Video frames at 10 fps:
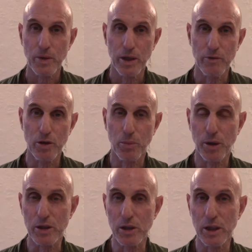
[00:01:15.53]
even though
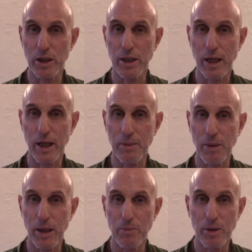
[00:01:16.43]
presently they
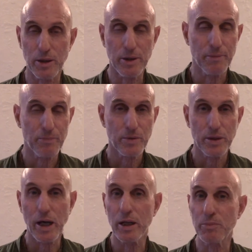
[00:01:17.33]
may be
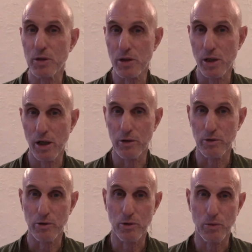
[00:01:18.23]
not up to
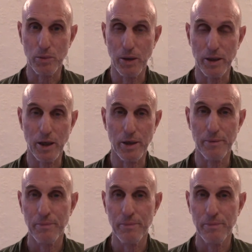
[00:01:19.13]
standard or we may not